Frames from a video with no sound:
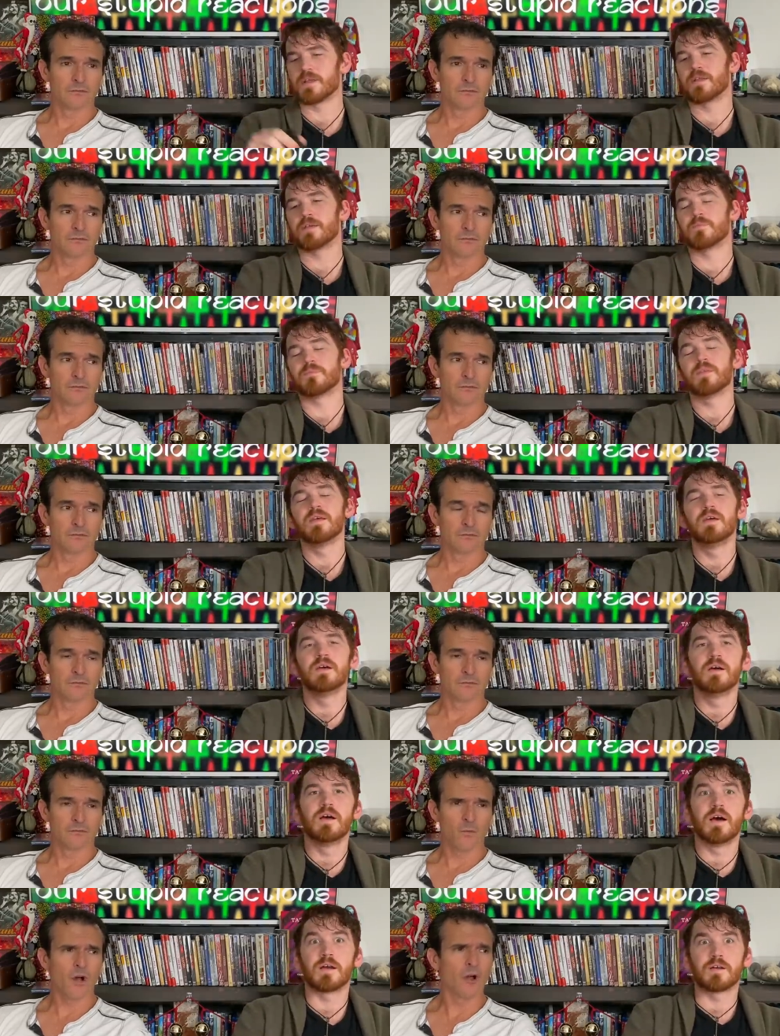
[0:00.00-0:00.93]
Speaker 1: Thank you.
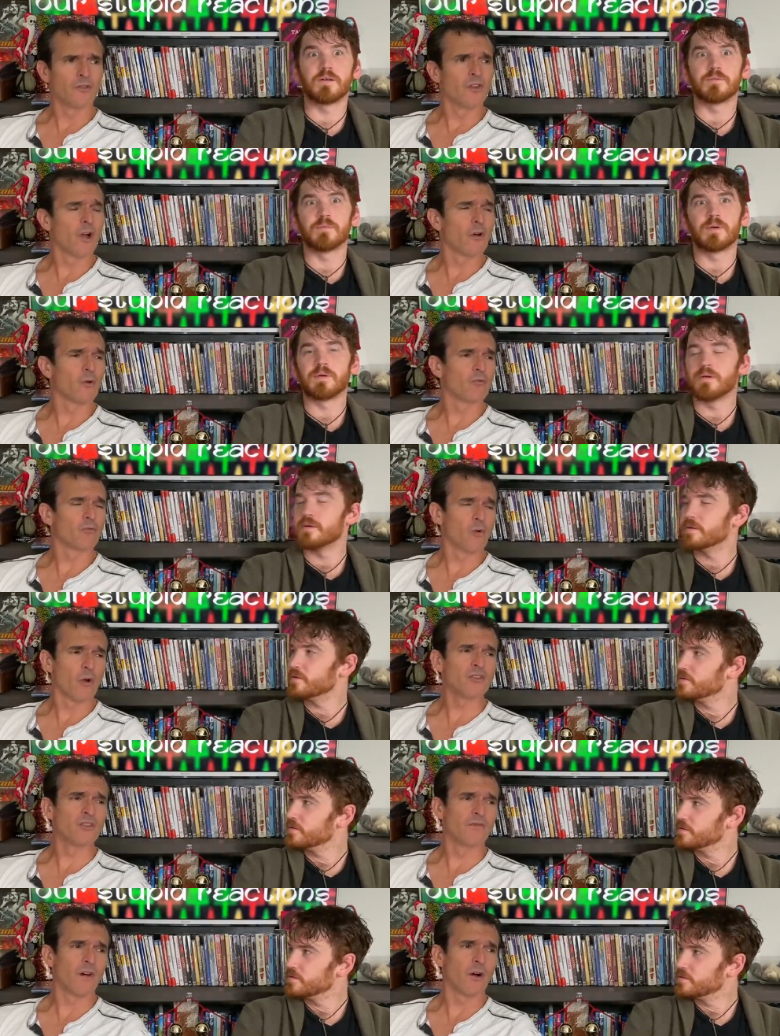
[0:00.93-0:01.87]
Well, um, no,
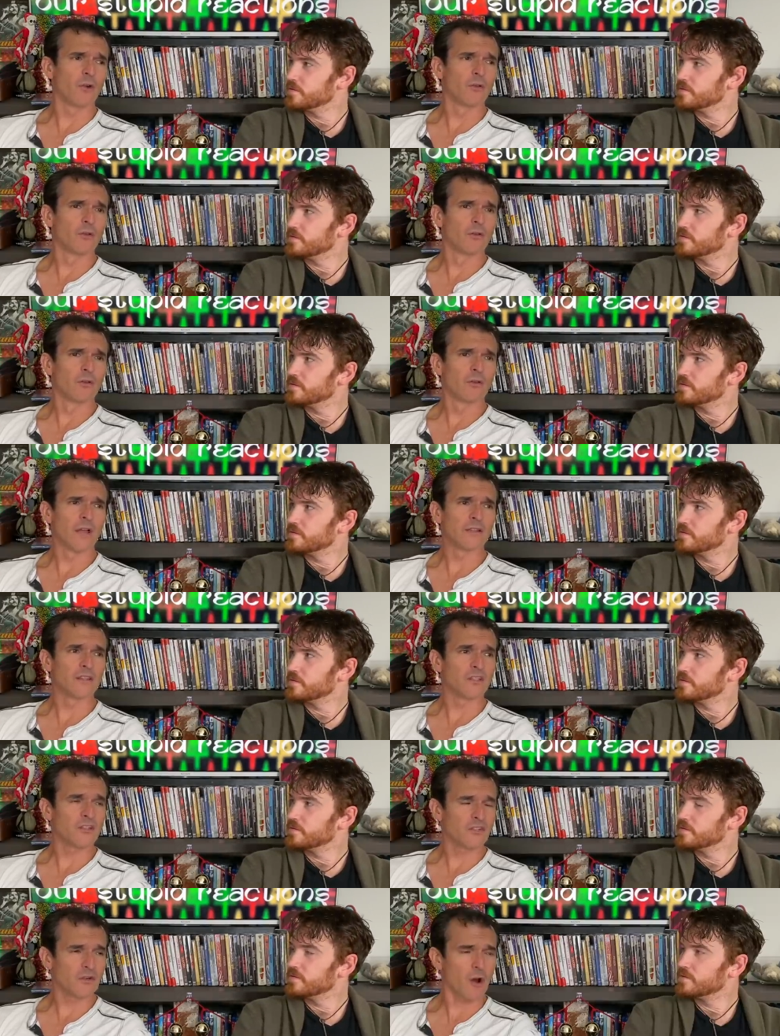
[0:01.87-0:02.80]
Roosevelt at
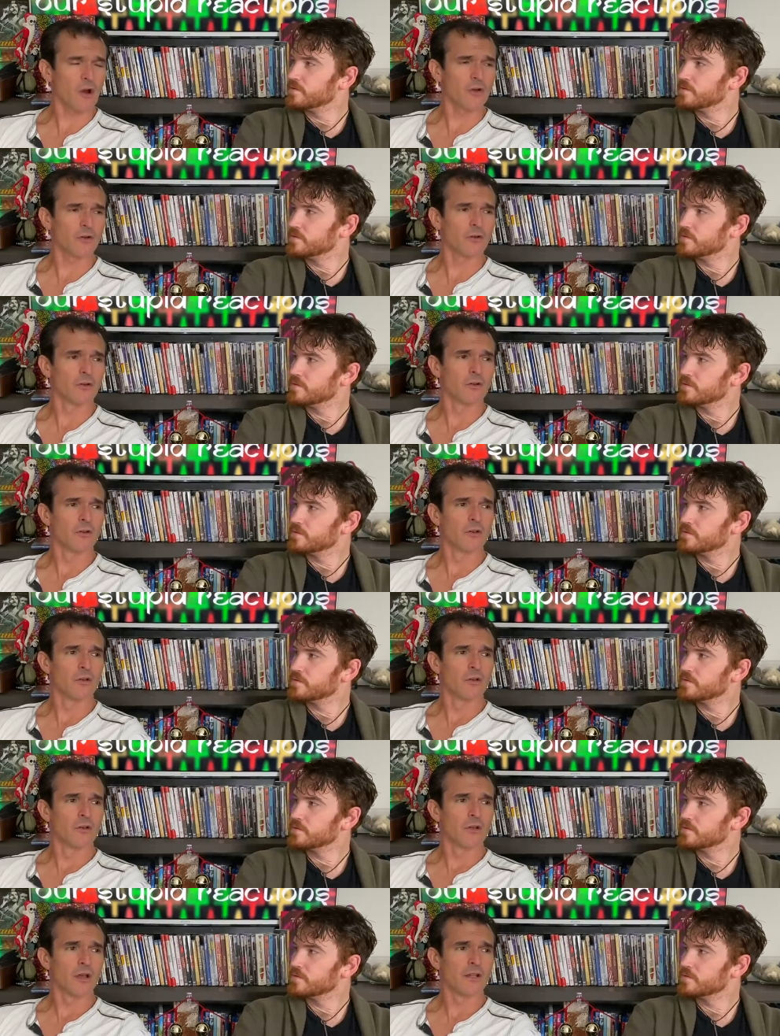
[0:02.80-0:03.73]
the start,
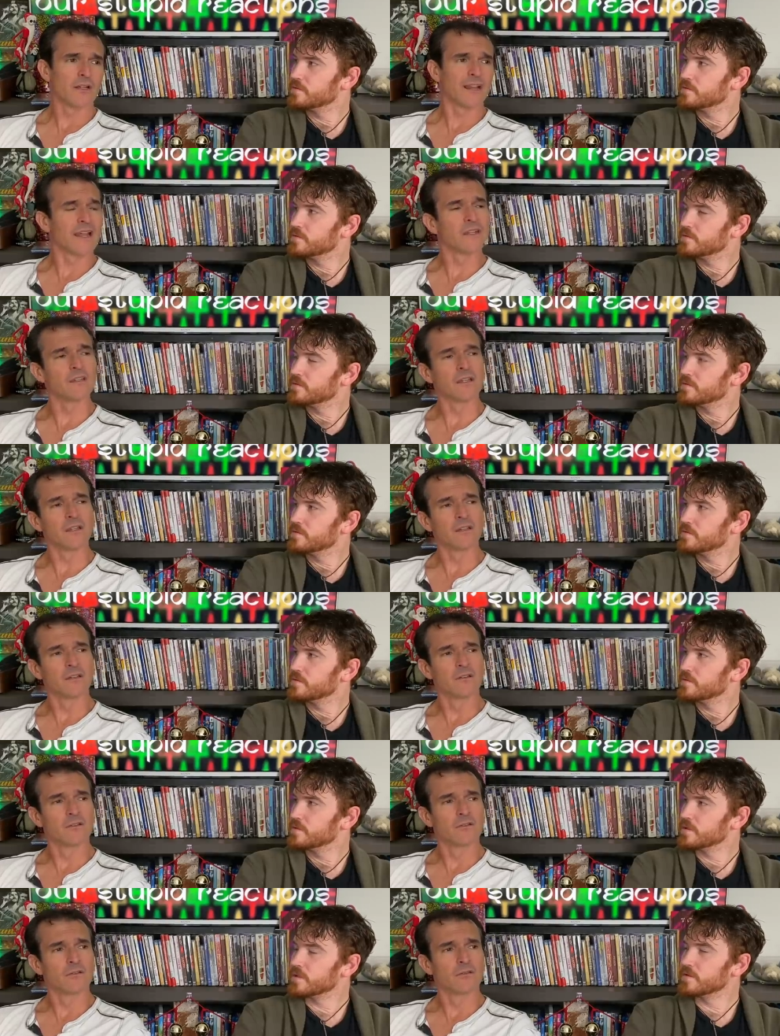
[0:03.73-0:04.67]
and it ended.
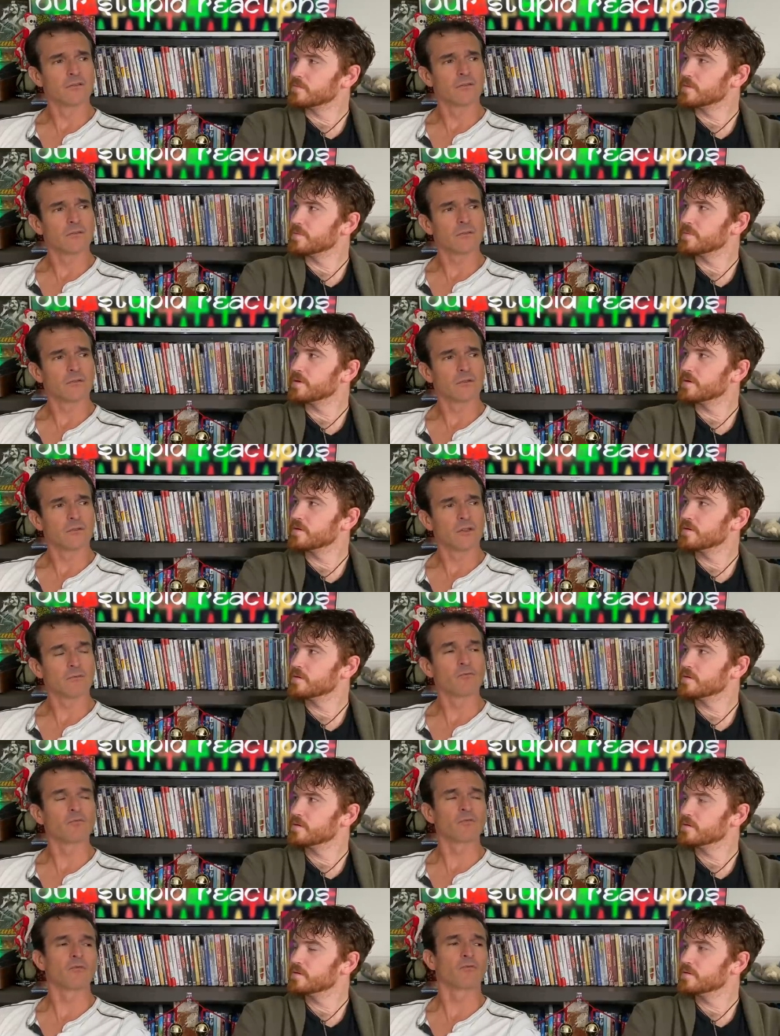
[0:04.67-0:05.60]
I couldn't remember. It,
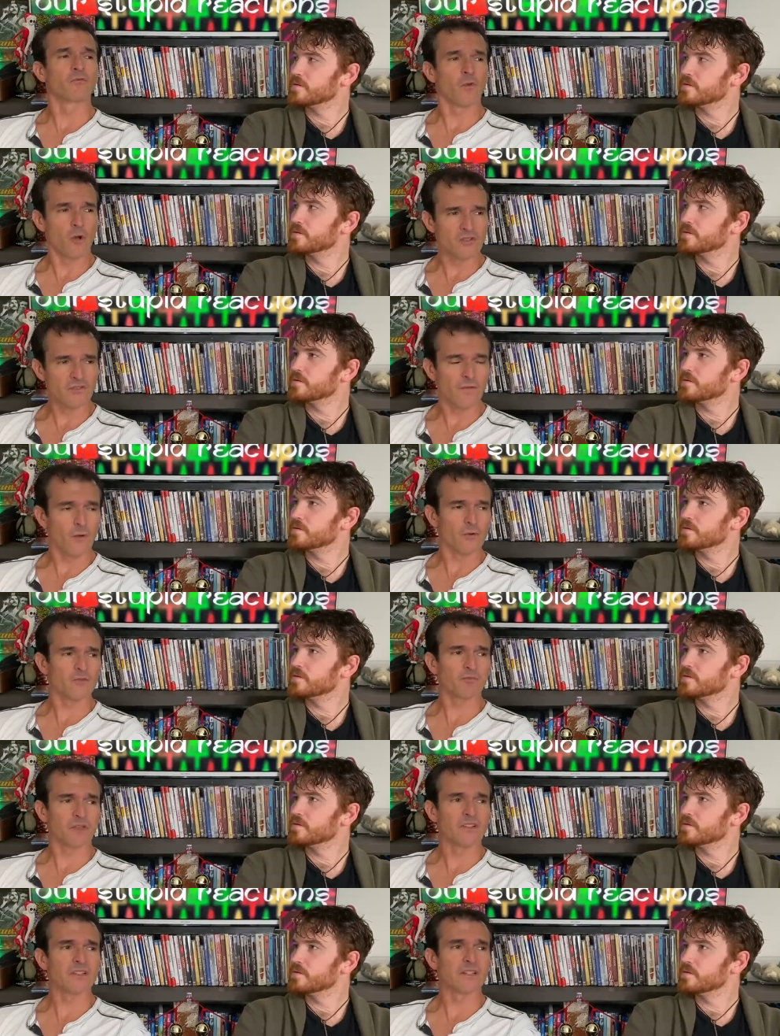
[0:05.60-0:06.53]
Roosevelt
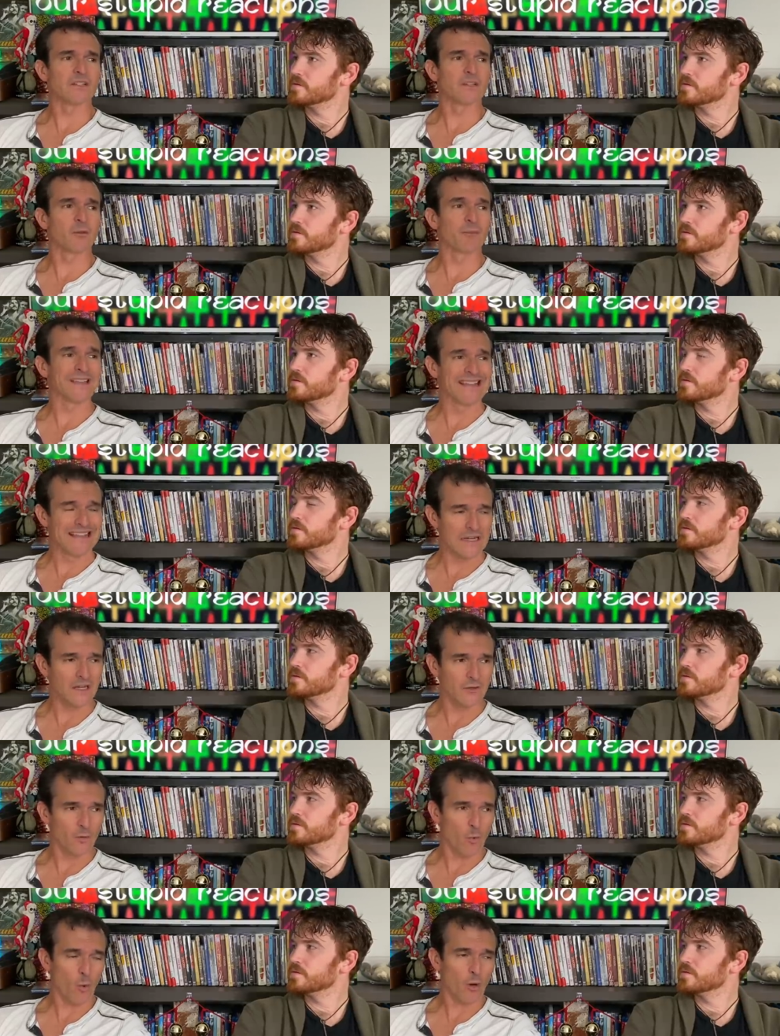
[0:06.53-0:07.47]
was president at the
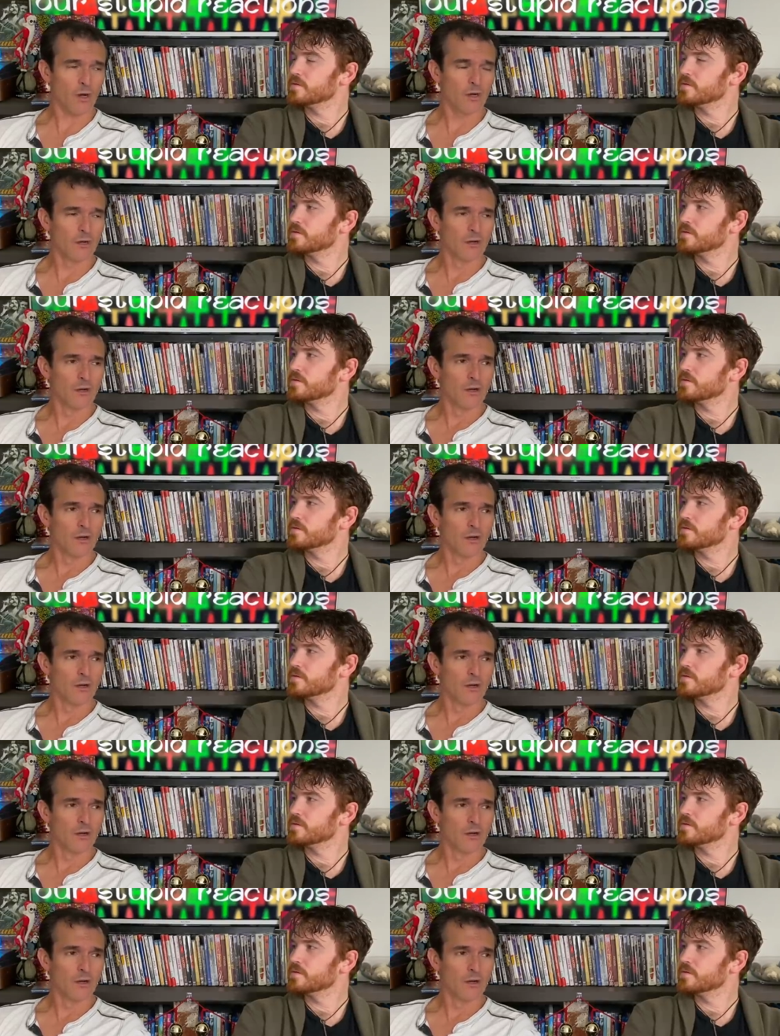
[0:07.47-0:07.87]
beginning of the war.